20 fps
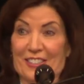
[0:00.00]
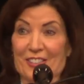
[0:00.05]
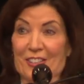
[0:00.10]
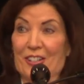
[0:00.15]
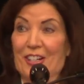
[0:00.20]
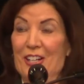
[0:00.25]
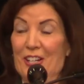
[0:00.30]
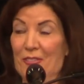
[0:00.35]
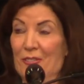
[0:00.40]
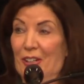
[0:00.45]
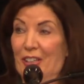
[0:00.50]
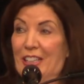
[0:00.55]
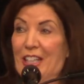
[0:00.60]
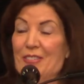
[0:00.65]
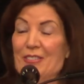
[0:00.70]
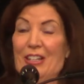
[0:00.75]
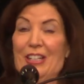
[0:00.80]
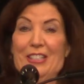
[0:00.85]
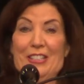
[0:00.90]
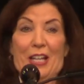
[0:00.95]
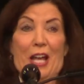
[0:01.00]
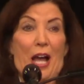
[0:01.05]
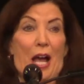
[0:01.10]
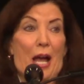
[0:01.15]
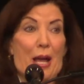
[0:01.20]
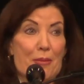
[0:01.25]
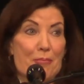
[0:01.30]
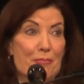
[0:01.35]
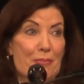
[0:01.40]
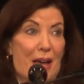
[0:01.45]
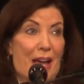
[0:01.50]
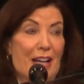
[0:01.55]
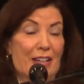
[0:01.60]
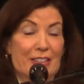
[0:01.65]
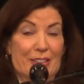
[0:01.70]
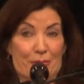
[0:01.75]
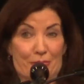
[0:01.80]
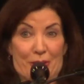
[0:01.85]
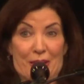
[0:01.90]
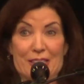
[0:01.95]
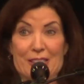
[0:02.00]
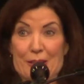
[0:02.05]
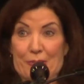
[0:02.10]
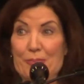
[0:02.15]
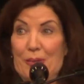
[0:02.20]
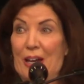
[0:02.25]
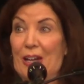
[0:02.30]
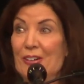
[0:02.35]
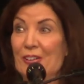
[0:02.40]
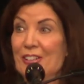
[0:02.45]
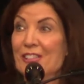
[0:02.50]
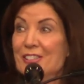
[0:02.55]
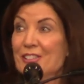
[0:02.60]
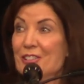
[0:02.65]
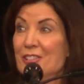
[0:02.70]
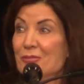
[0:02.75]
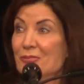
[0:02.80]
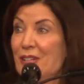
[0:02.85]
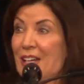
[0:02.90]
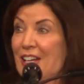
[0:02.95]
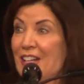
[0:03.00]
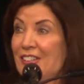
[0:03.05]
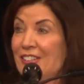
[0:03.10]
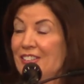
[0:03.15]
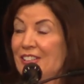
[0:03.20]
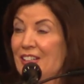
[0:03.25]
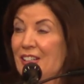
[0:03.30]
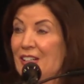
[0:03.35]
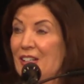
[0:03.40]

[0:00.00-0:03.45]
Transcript: So we're giving time back to busy parents as well,